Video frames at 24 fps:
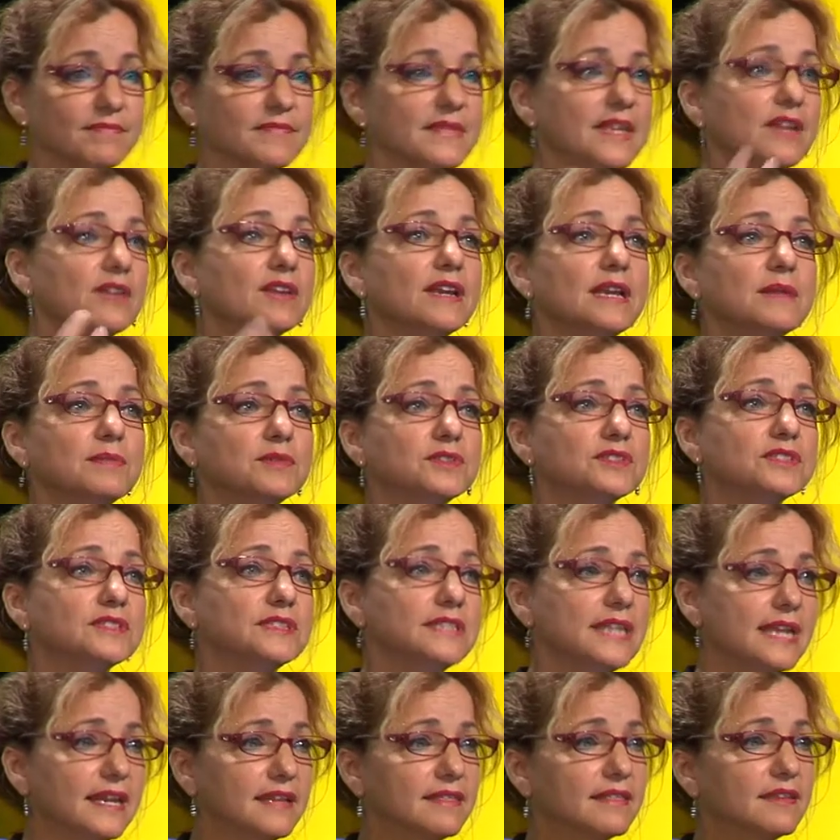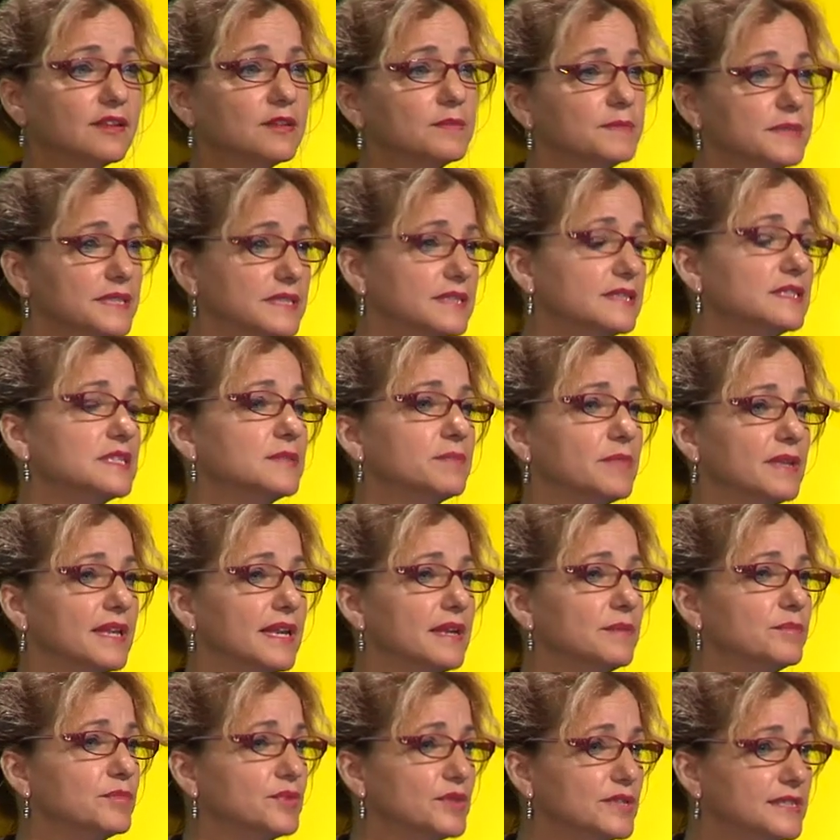they're able to take their business
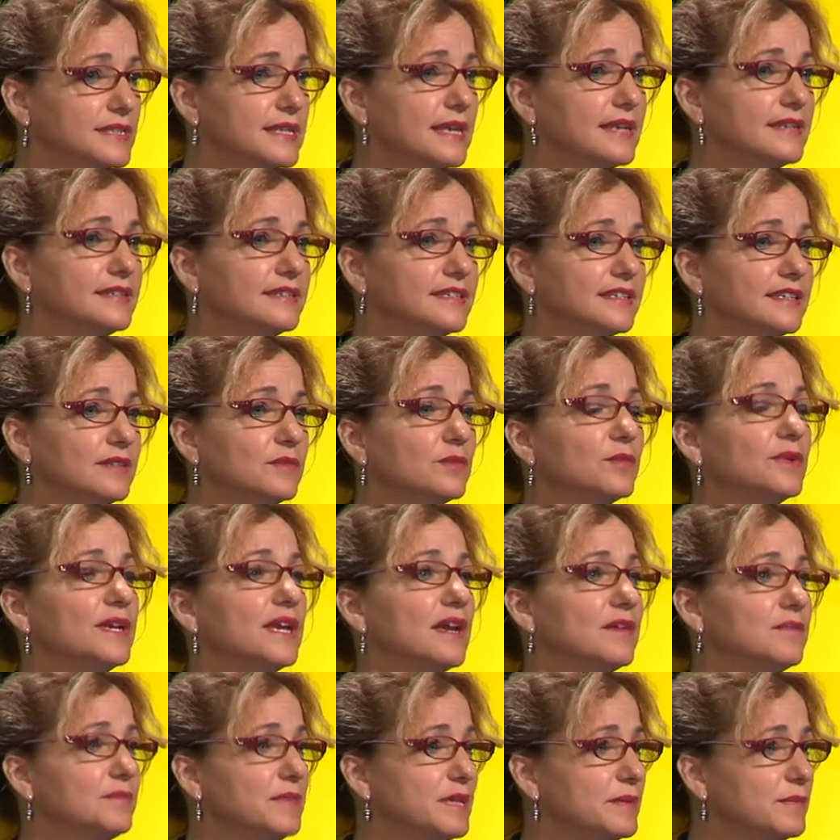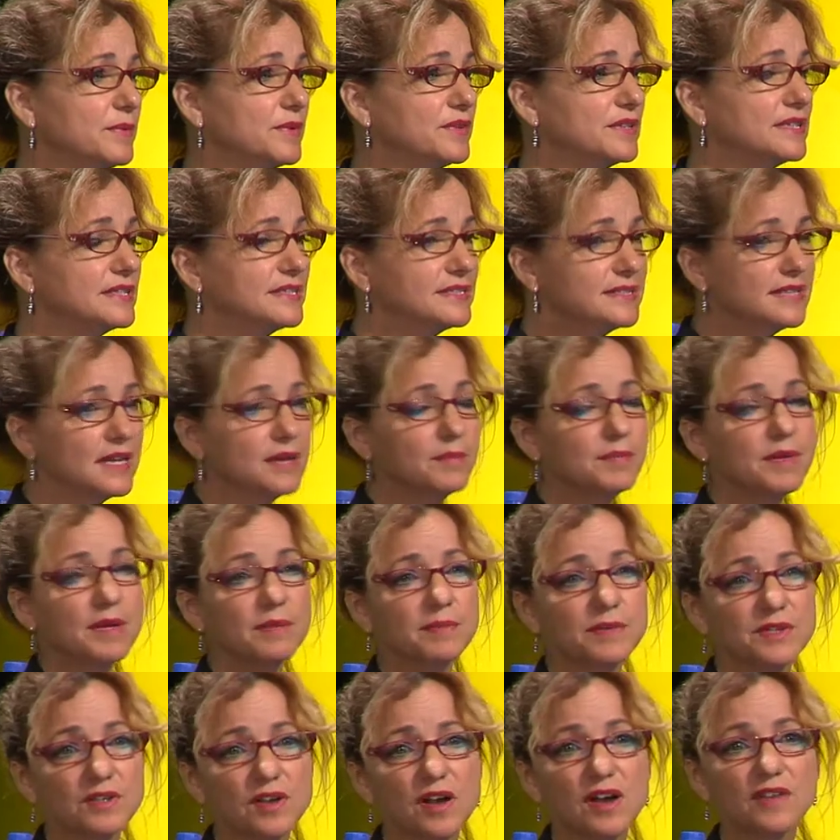plan, present it. We have people that step
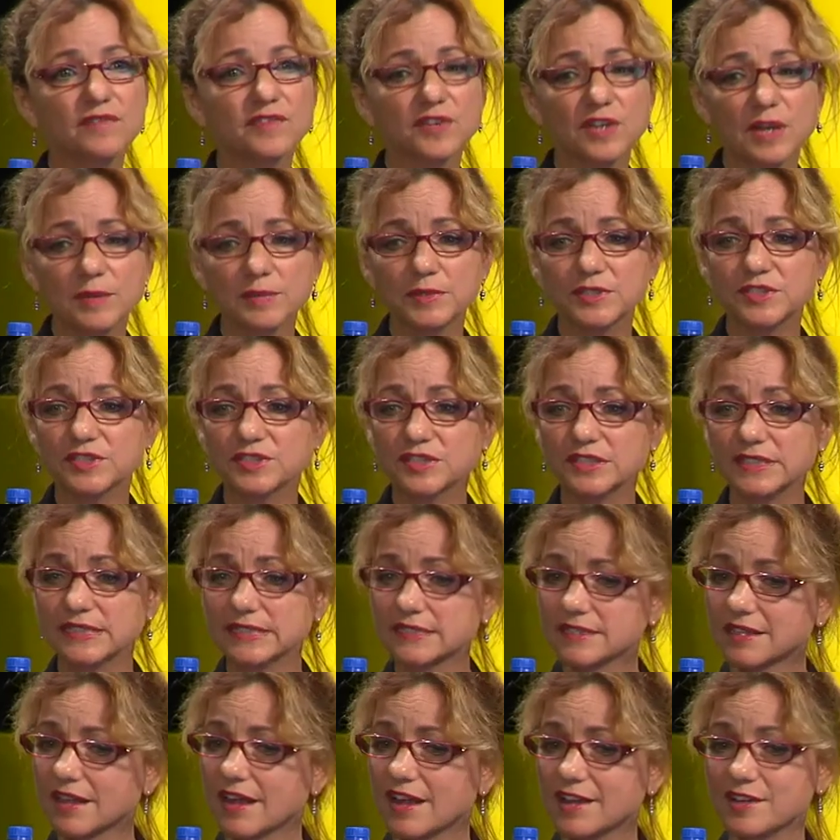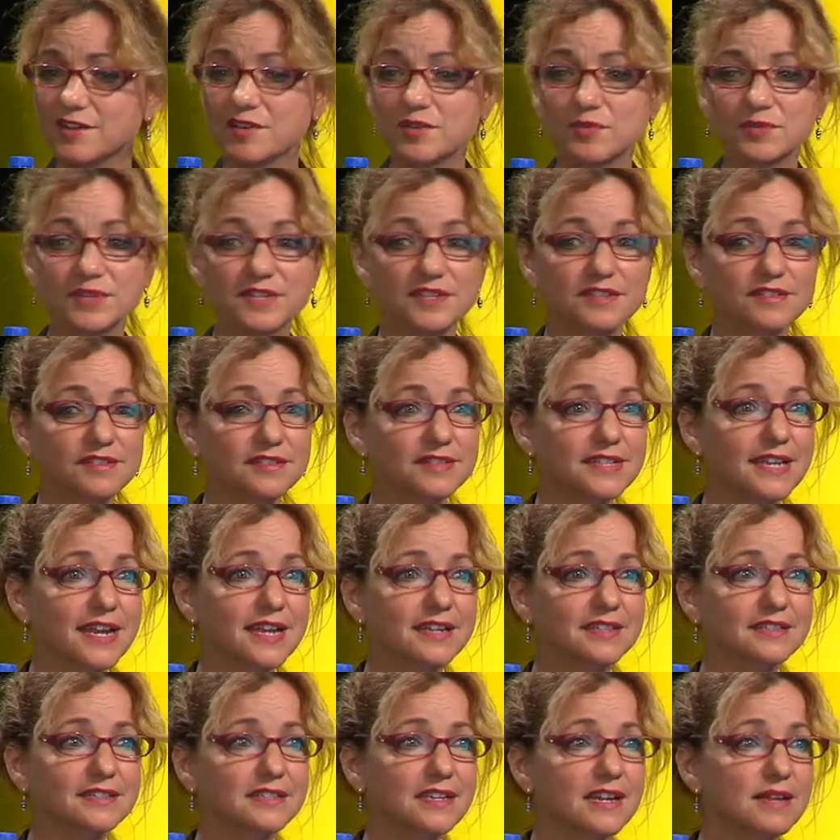up and offer opportunities. I know we're nearly
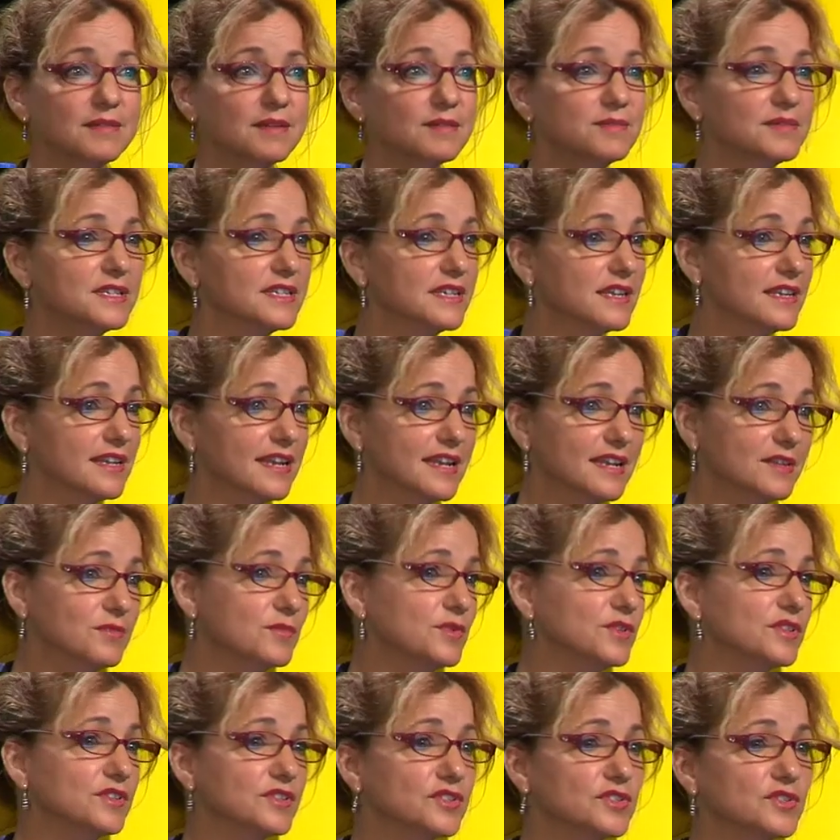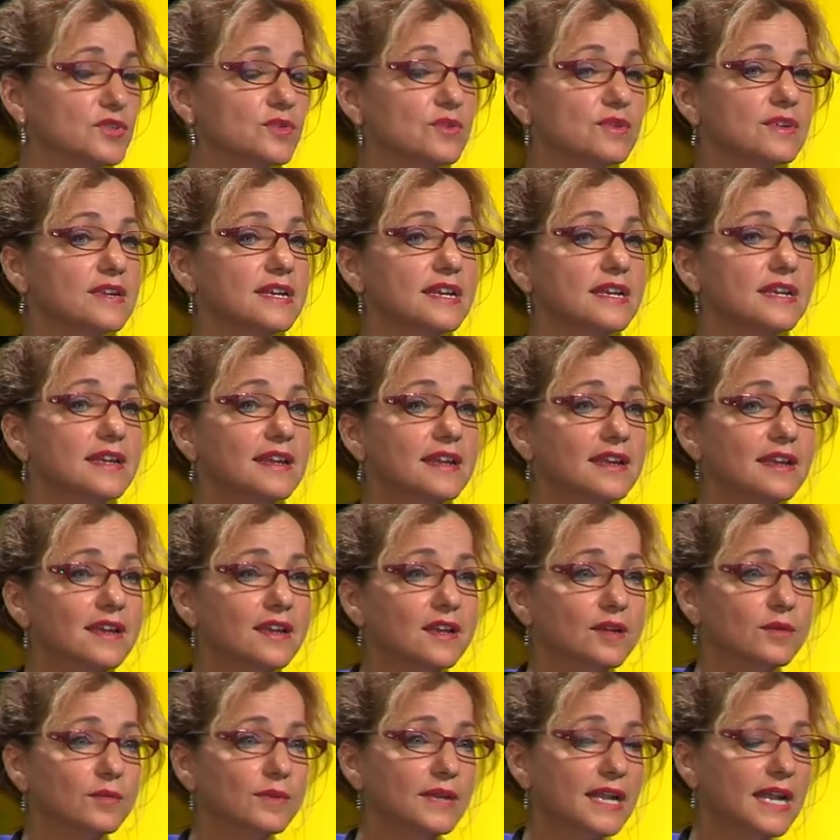out of time. I'm going to end with a story.
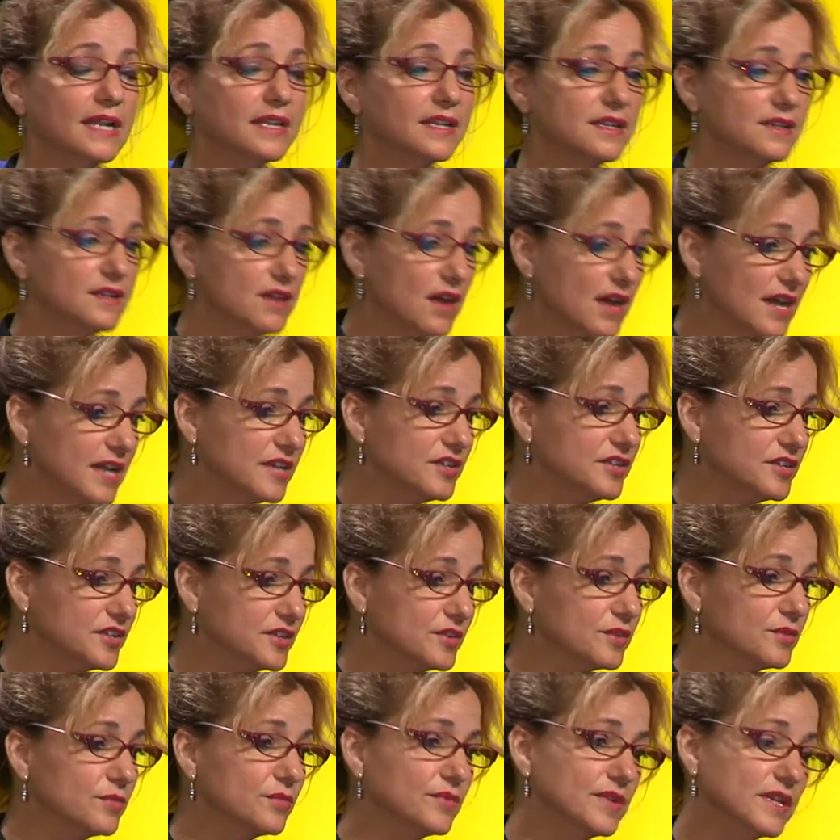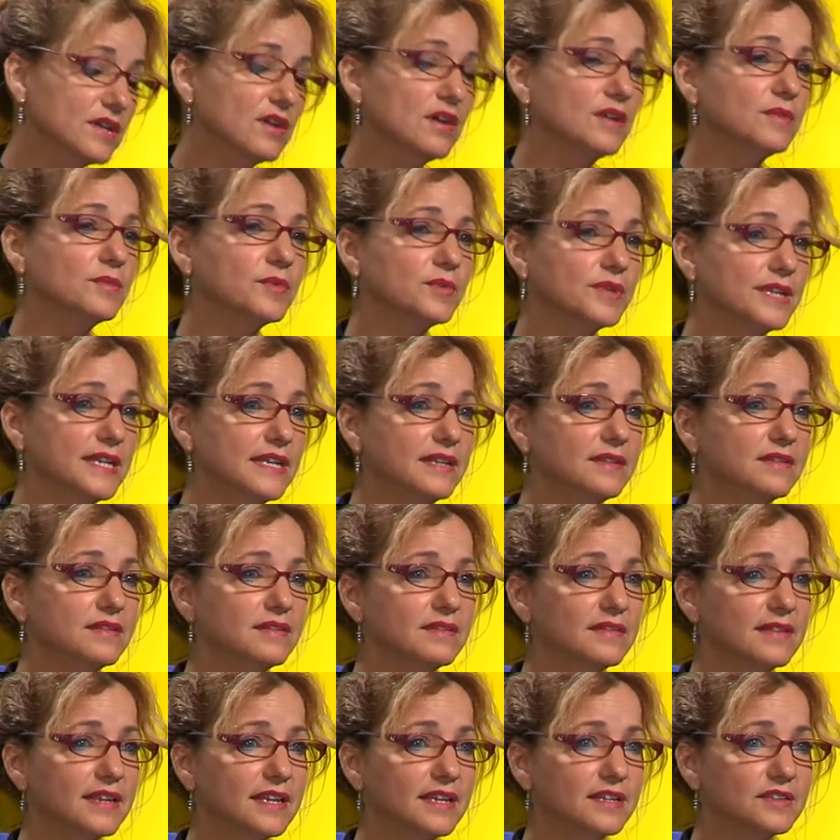We had a nine year recon Marine
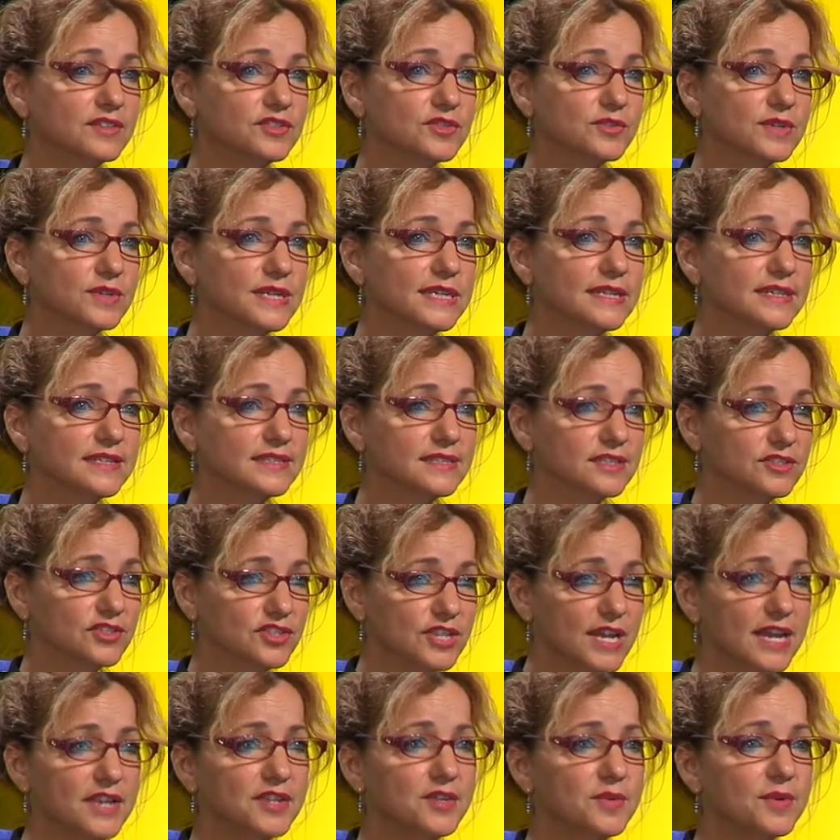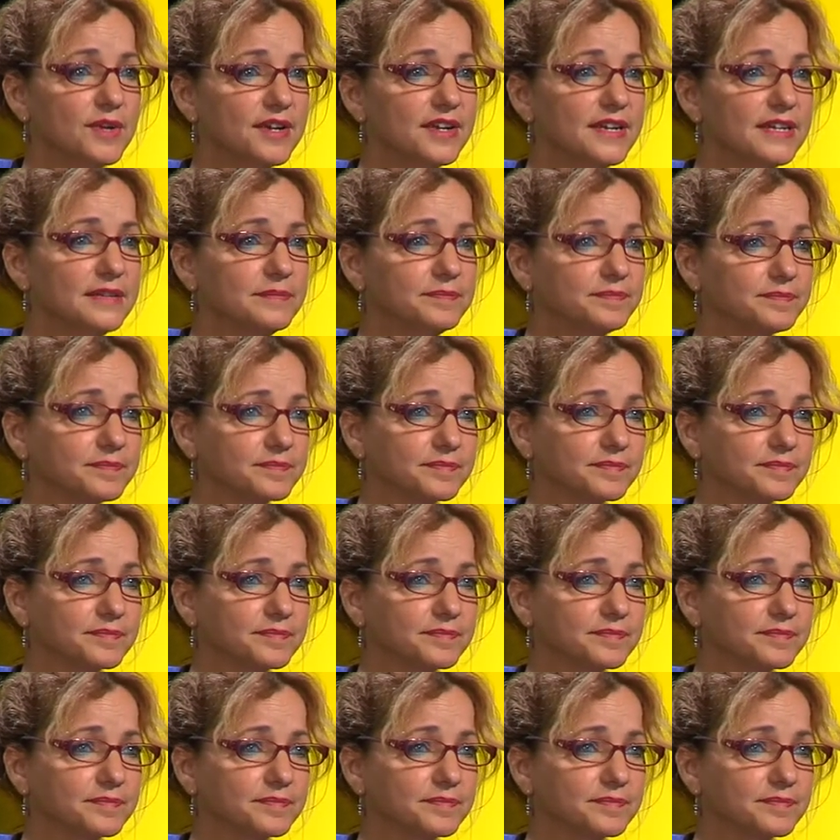that joined us in January